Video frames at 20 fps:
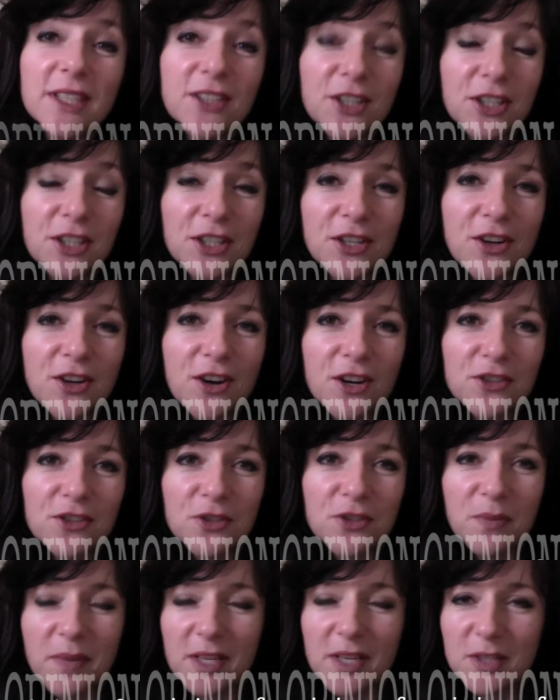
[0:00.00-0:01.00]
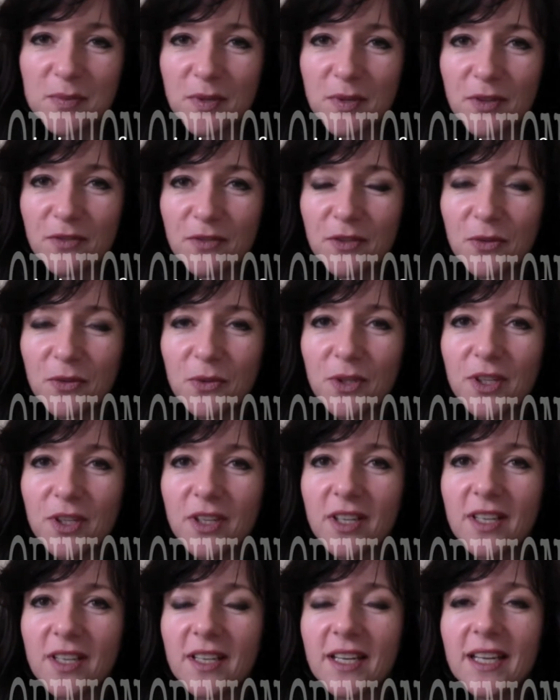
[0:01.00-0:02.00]
We got in the car, dropped my husband off
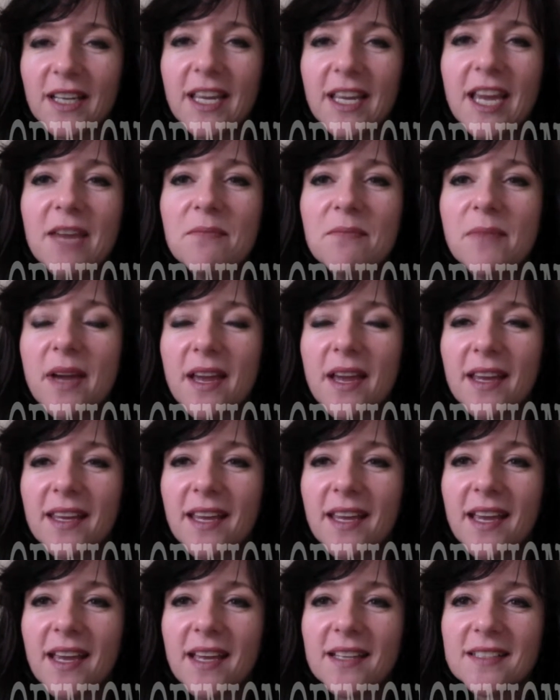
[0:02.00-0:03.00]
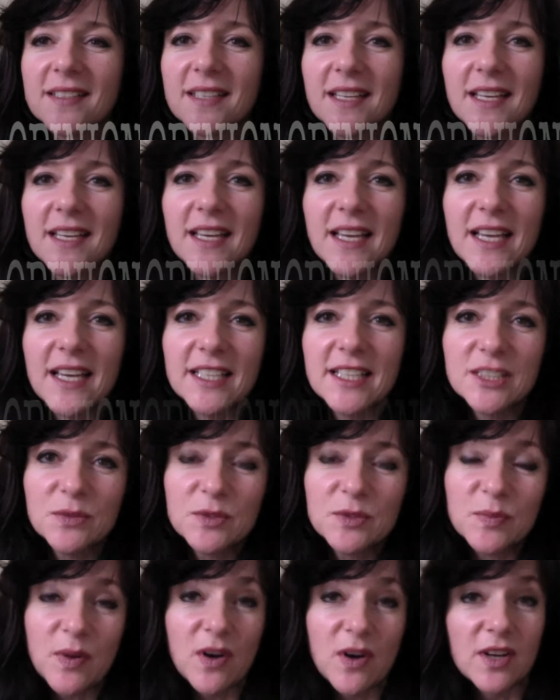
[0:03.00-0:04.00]
at work, and I came back, and
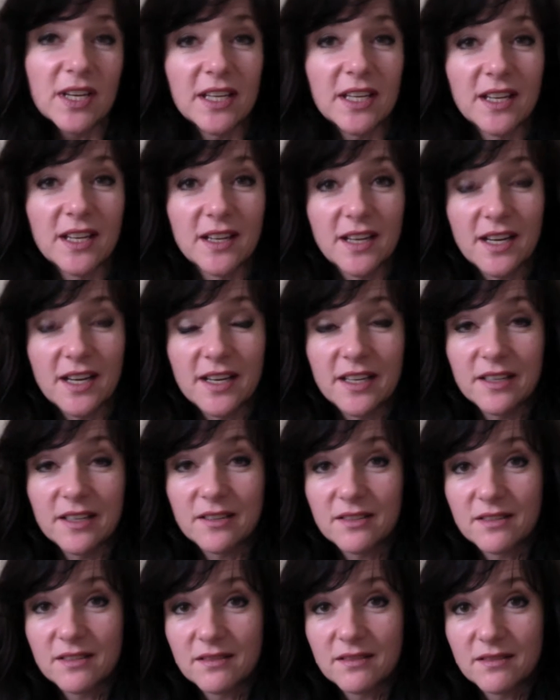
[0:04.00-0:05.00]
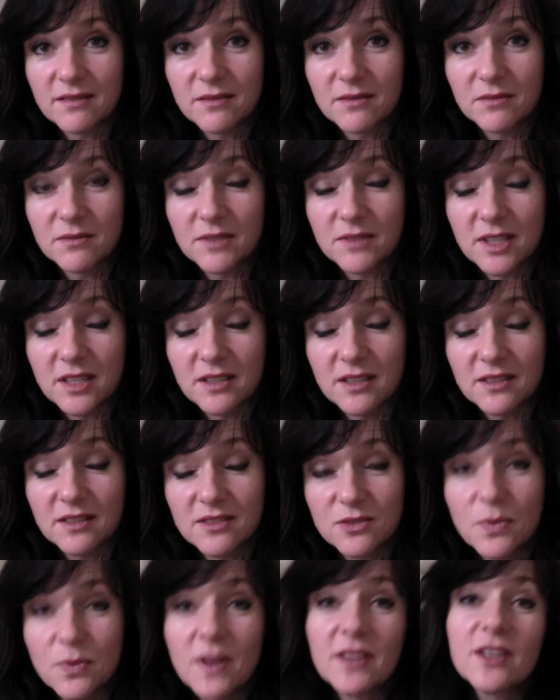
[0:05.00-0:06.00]
as I was parking, I
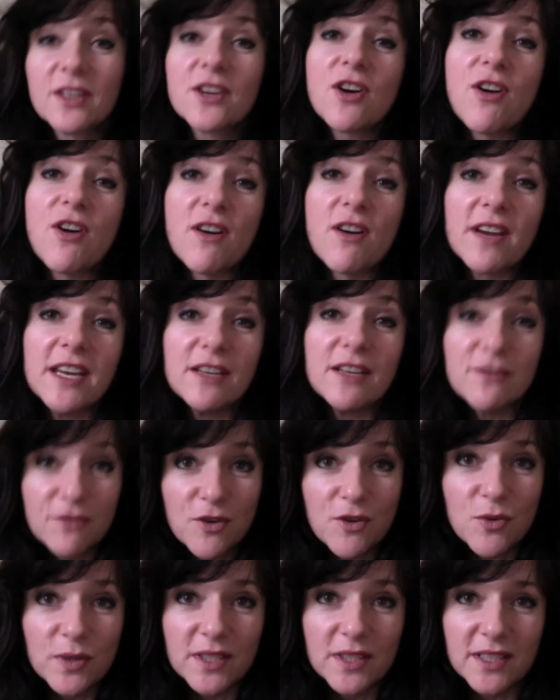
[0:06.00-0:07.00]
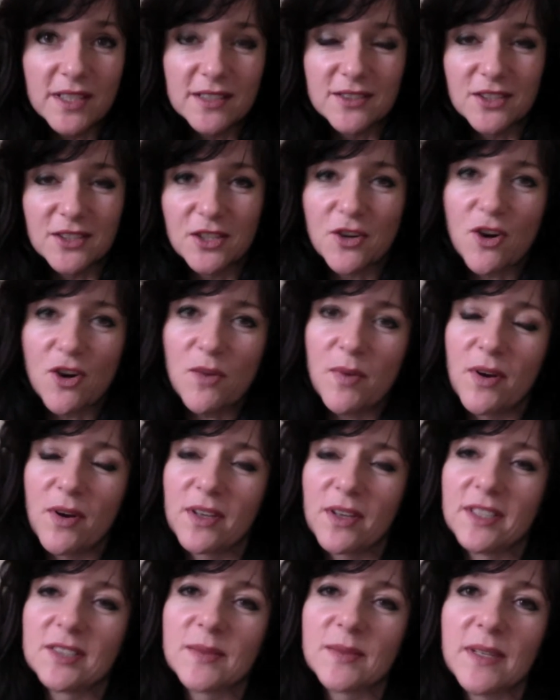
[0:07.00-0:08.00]
swung the car in forward into the
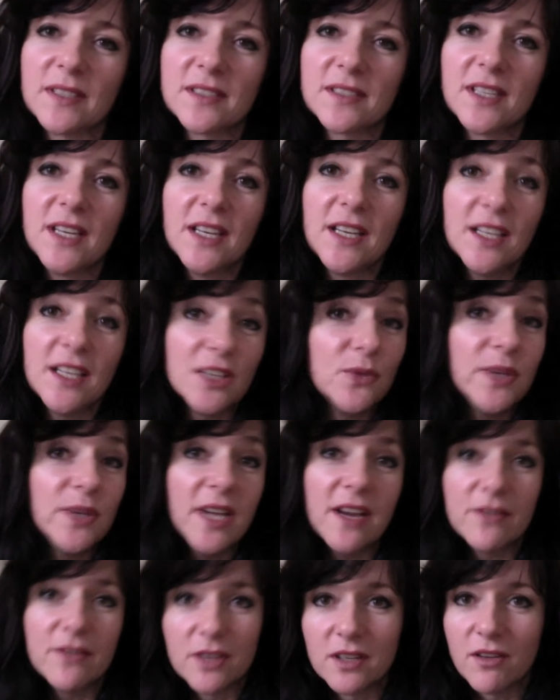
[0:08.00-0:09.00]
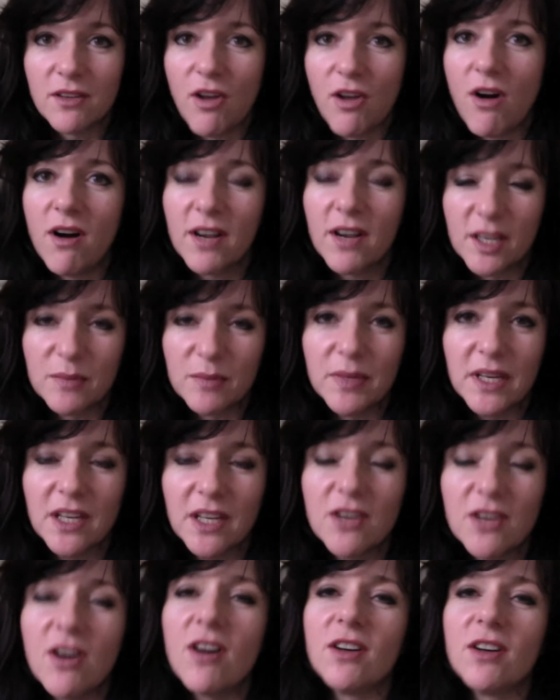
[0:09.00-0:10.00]
car parking space. Now, we have a long
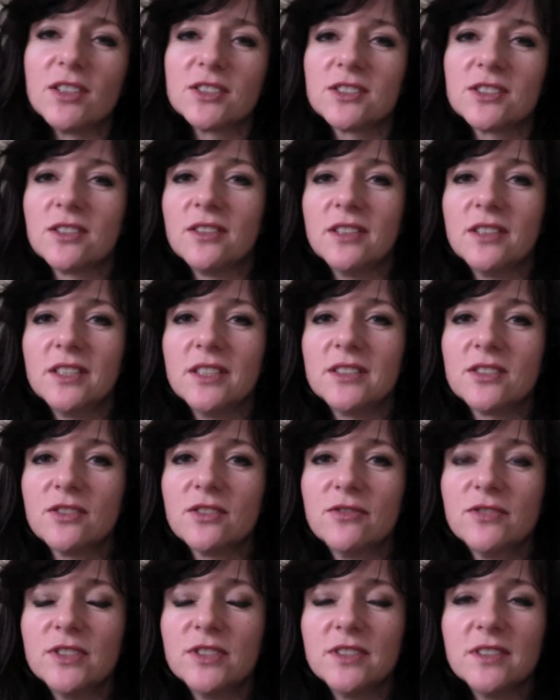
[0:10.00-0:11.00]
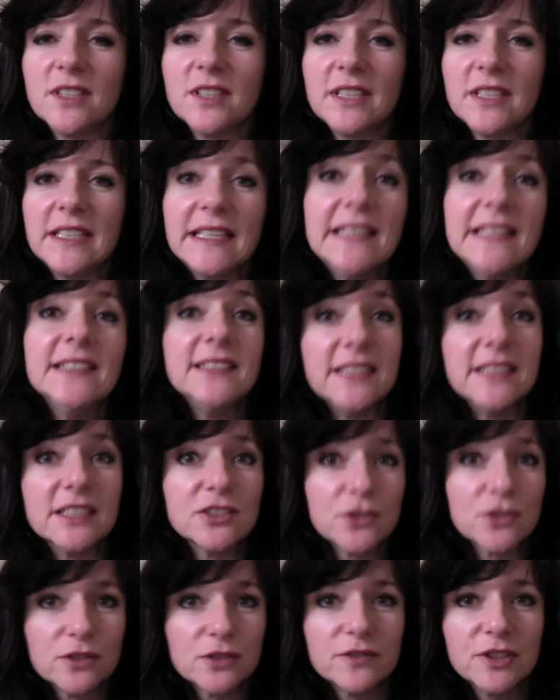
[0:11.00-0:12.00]
and big car, so it's often
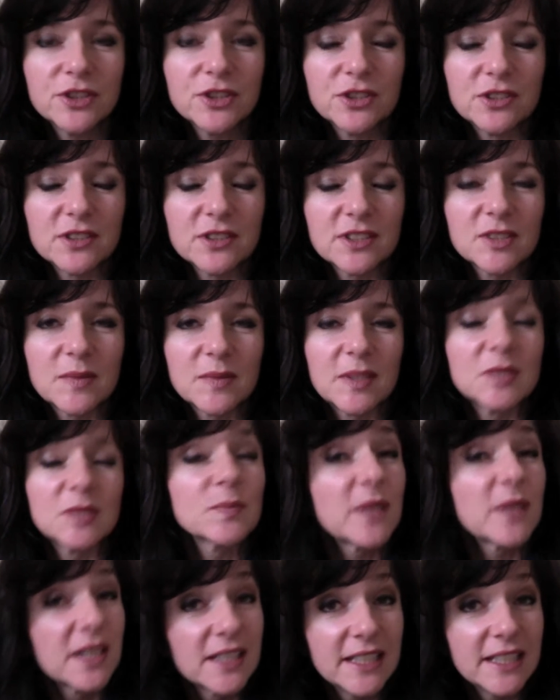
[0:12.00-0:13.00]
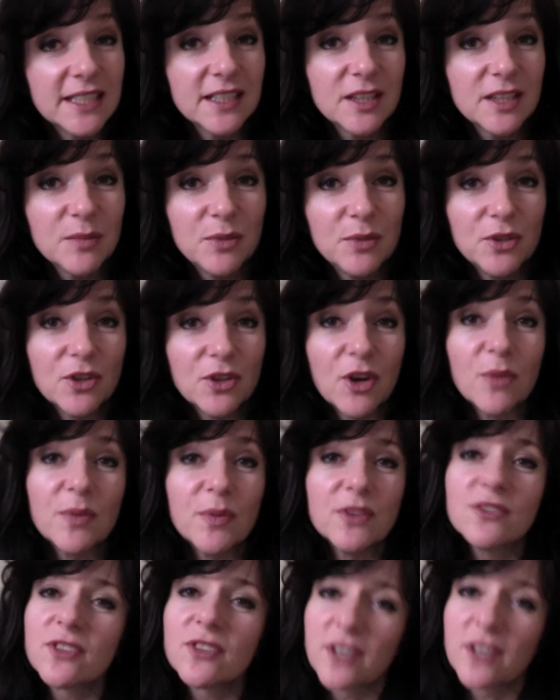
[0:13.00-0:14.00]
easier to reverse into the space, but I needed the
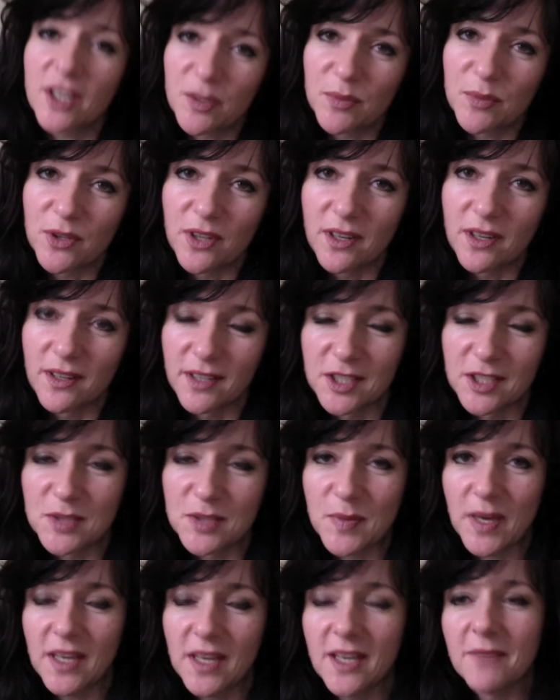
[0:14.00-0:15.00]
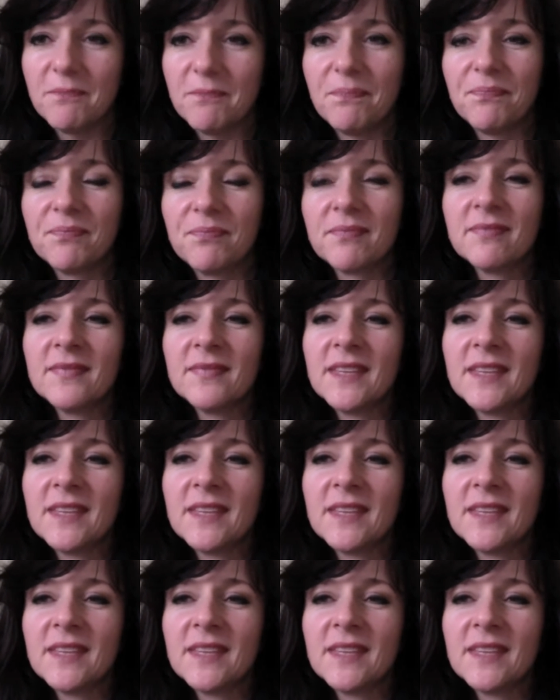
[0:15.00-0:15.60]
boot open so that I could put our luggage back in.